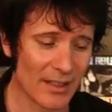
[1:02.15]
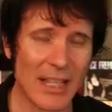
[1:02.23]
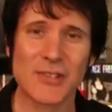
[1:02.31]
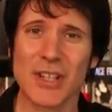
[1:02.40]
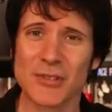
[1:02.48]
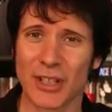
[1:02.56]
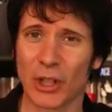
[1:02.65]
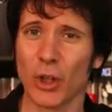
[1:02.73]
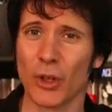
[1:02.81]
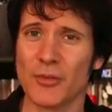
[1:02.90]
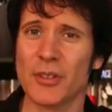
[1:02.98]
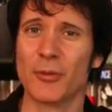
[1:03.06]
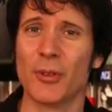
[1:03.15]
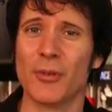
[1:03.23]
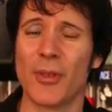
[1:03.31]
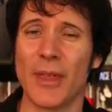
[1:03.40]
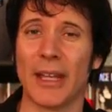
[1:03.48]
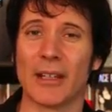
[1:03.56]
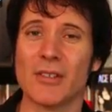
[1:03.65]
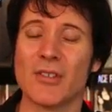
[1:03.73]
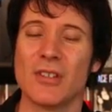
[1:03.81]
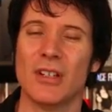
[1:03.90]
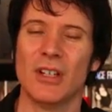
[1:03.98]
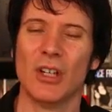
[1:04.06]
that sounds like a lot of different things.
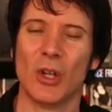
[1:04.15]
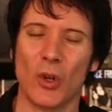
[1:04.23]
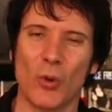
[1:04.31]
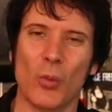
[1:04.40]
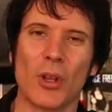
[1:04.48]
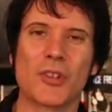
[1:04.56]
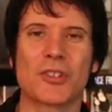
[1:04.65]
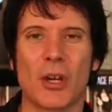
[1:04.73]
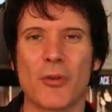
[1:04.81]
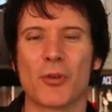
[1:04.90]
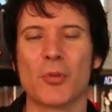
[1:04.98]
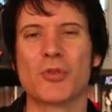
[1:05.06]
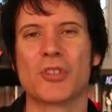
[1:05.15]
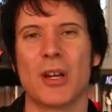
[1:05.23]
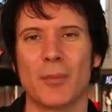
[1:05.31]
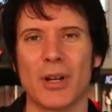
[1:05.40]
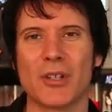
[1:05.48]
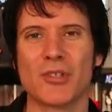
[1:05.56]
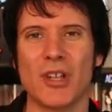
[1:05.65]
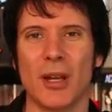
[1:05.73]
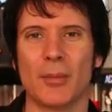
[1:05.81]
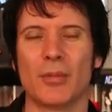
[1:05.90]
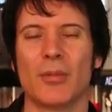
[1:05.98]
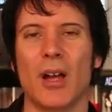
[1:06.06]
Well, let's go through them step by
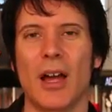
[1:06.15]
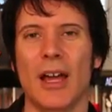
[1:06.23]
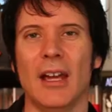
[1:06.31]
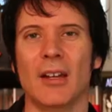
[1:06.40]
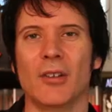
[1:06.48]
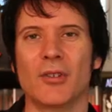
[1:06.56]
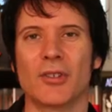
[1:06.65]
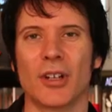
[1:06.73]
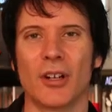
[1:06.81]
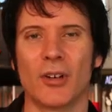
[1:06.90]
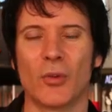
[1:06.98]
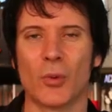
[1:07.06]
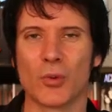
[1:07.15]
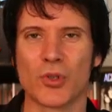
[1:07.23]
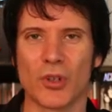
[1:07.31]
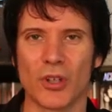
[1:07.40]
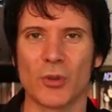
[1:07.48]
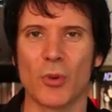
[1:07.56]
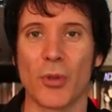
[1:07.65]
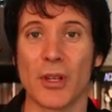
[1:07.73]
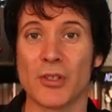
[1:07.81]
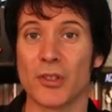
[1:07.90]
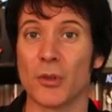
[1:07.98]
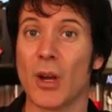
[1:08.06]
step, and we'll show you what they
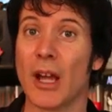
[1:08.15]
do.